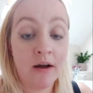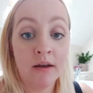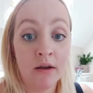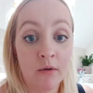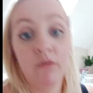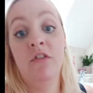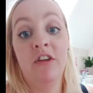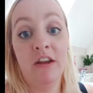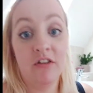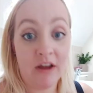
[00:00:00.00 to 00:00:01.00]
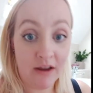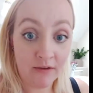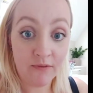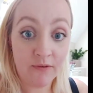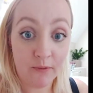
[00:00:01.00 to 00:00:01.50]
I'm going to change
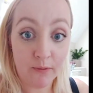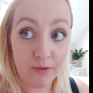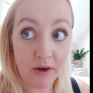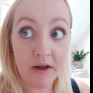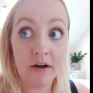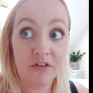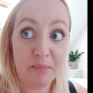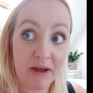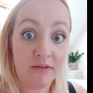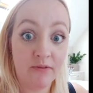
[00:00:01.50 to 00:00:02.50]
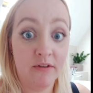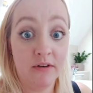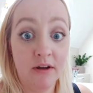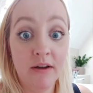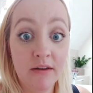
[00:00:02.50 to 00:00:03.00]
out for the larger pad for
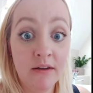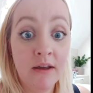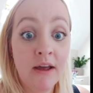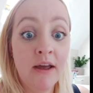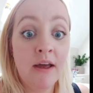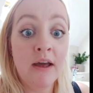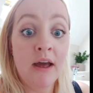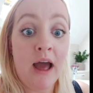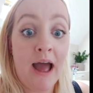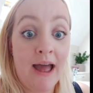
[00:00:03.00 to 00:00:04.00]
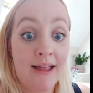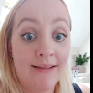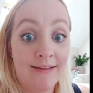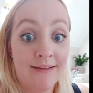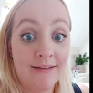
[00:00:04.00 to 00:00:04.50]
tonight
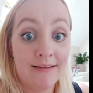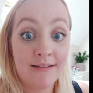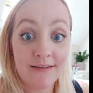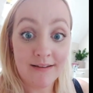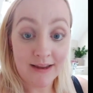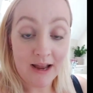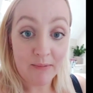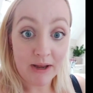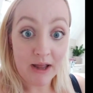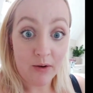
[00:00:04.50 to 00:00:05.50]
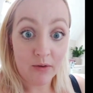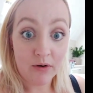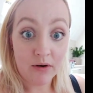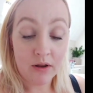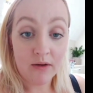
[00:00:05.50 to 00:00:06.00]
and see how I get on
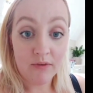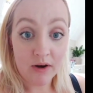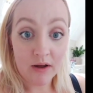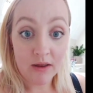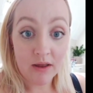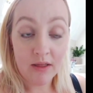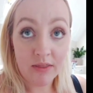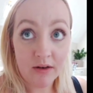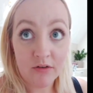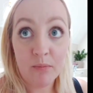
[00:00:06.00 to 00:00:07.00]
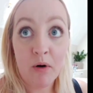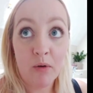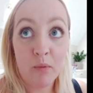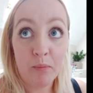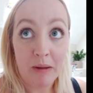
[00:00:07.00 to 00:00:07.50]
overnight, and then
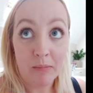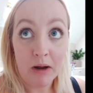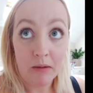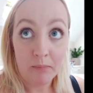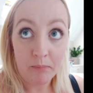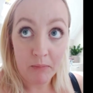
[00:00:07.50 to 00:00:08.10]
tomorrow will be my